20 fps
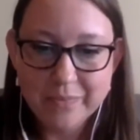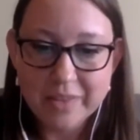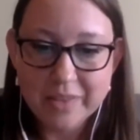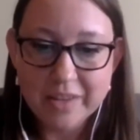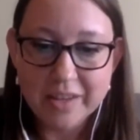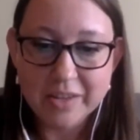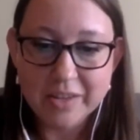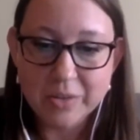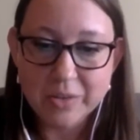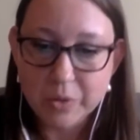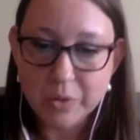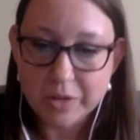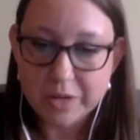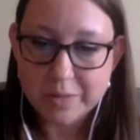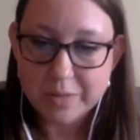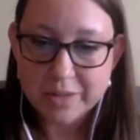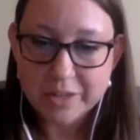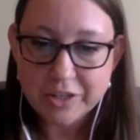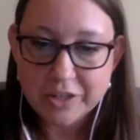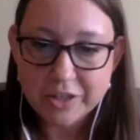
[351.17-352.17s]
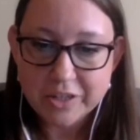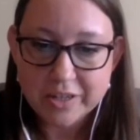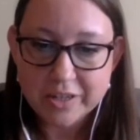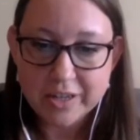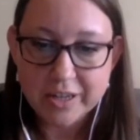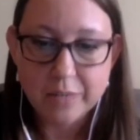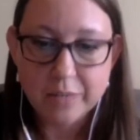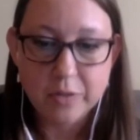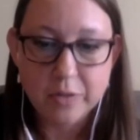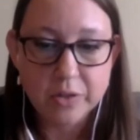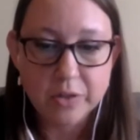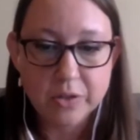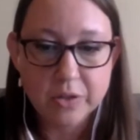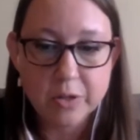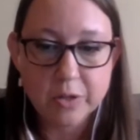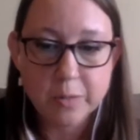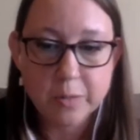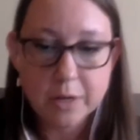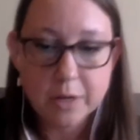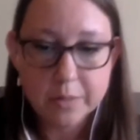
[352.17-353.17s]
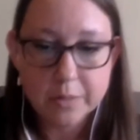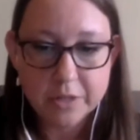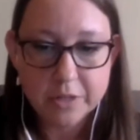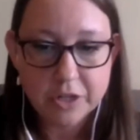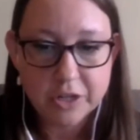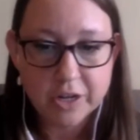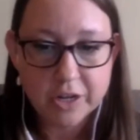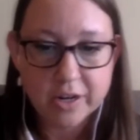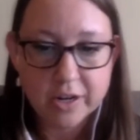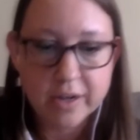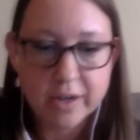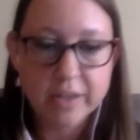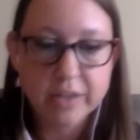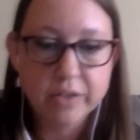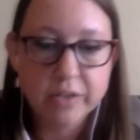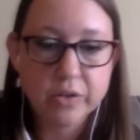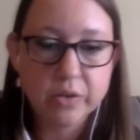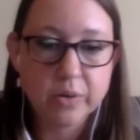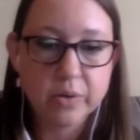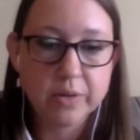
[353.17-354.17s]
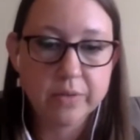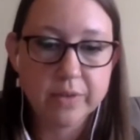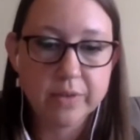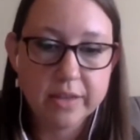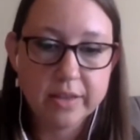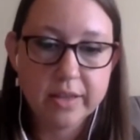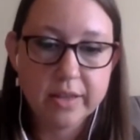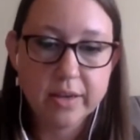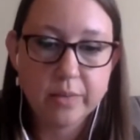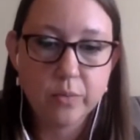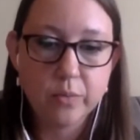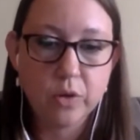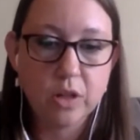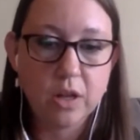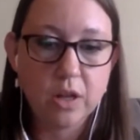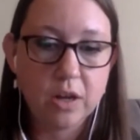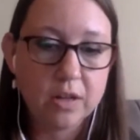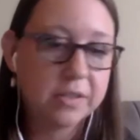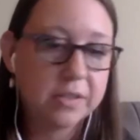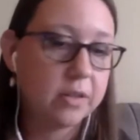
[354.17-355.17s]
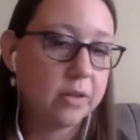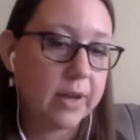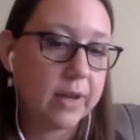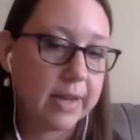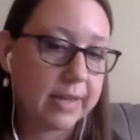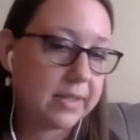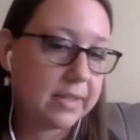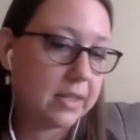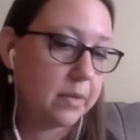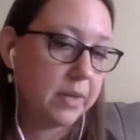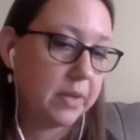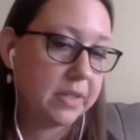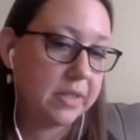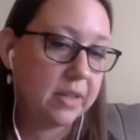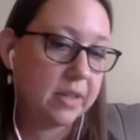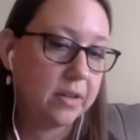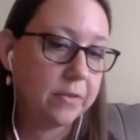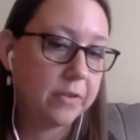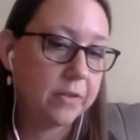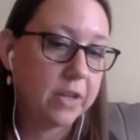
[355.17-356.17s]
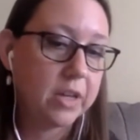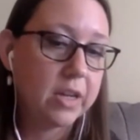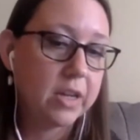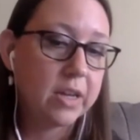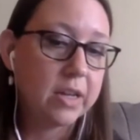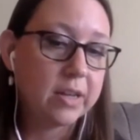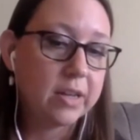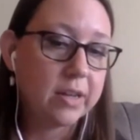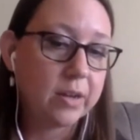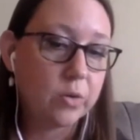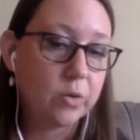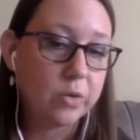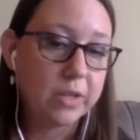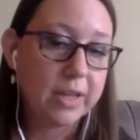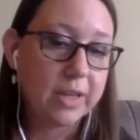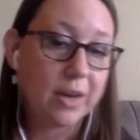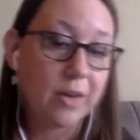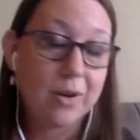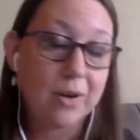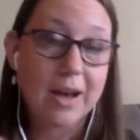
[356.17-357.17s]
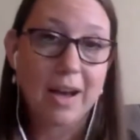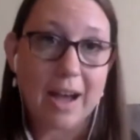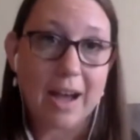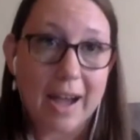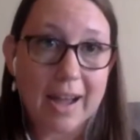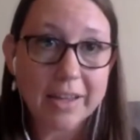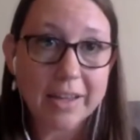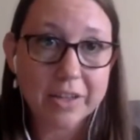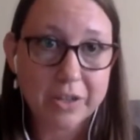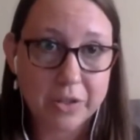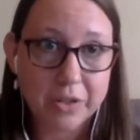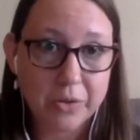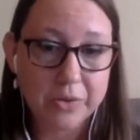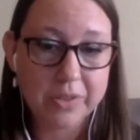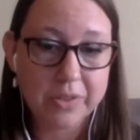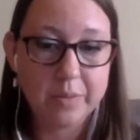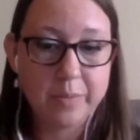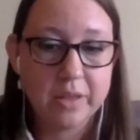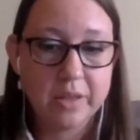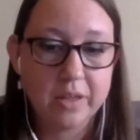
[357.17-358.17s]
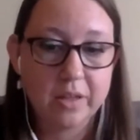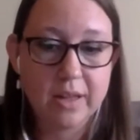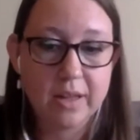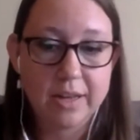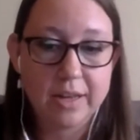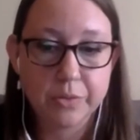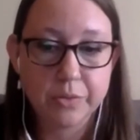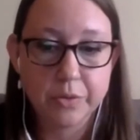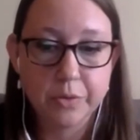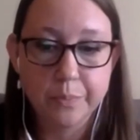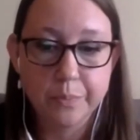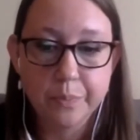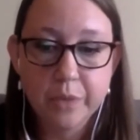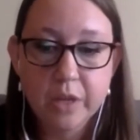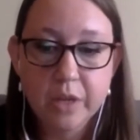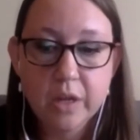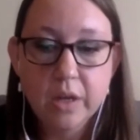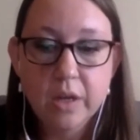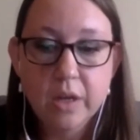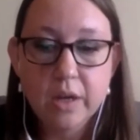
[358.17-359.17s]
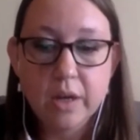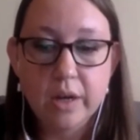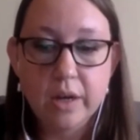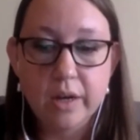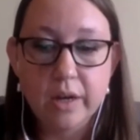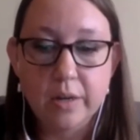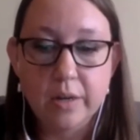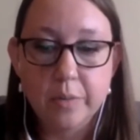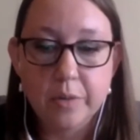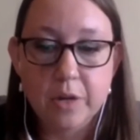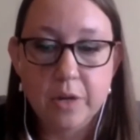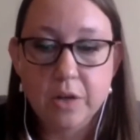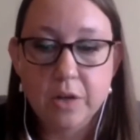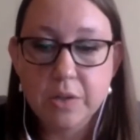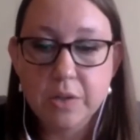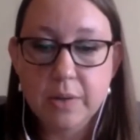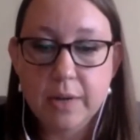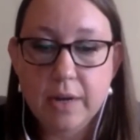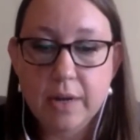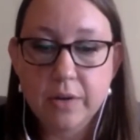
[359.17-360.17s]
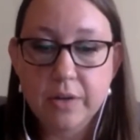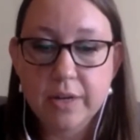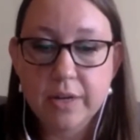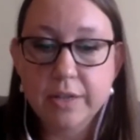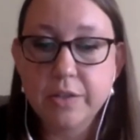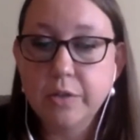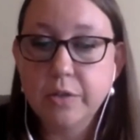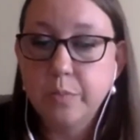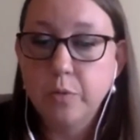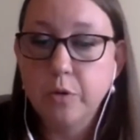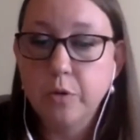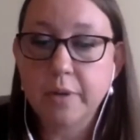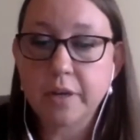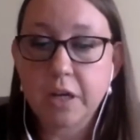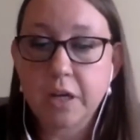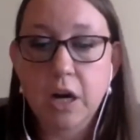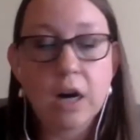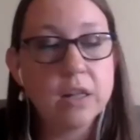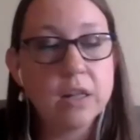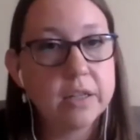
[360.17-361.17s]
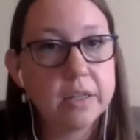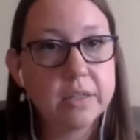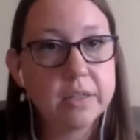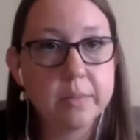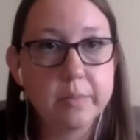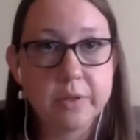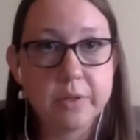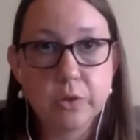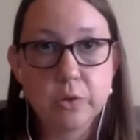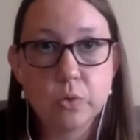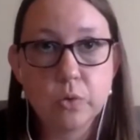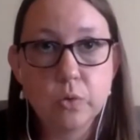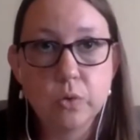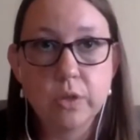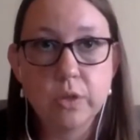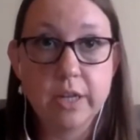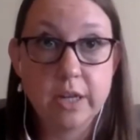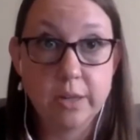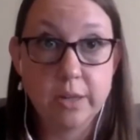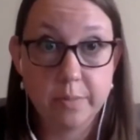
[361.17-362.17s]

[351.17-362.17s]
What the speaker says: As Courtney mentioned, I am also the department chair, and so I read them while also asking myself not only how I could use them in the classroom, but also how could I support my colleagues in my school and in my